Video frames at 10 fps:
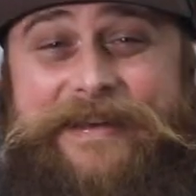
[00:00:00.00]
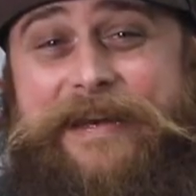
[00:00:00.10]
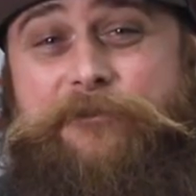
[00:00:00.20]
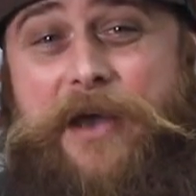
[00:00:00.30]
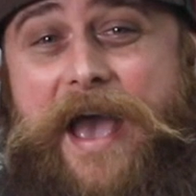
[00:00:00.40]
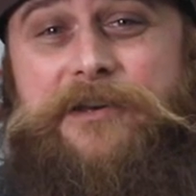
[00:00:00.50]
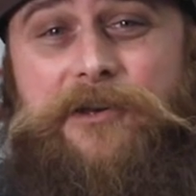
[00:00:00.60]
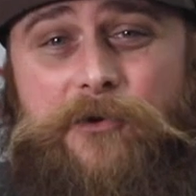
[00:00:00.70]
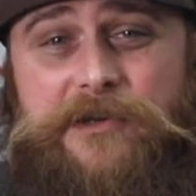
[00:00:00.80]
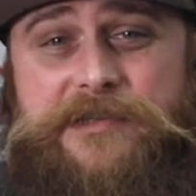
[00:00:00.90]
And if you hadn't
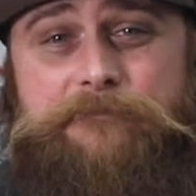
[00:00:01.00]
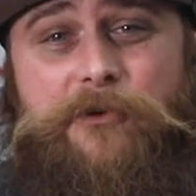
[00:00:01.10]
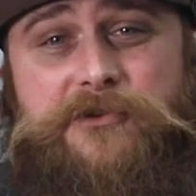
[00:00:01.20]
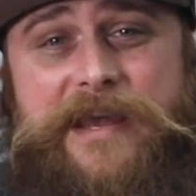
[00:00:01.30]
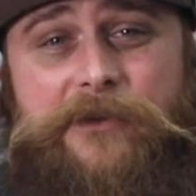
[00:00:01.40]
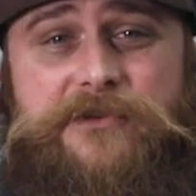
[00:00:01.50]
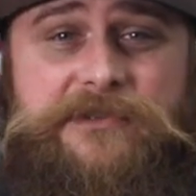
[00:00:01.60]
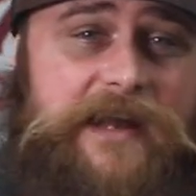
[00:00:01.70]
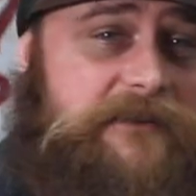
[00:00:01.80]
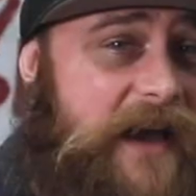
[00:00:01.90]
noticed, motorcycles
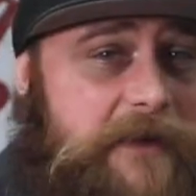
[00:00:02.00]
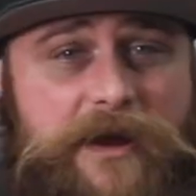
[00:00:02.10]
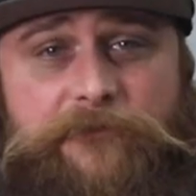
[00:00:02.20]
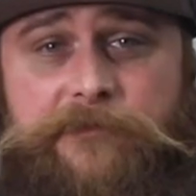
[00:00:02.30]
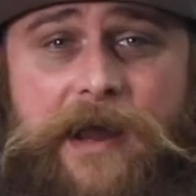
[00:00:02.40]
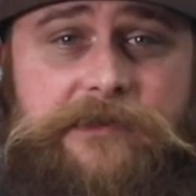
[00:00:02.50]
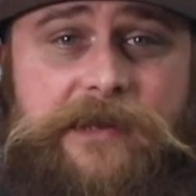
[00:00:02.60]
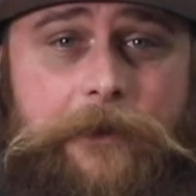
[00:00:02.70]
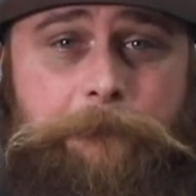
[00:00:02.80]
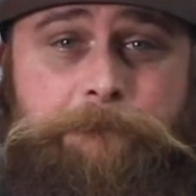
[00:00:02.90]
tend to vibrate from time to
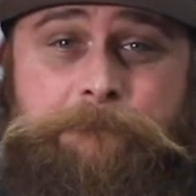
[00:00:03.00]
time.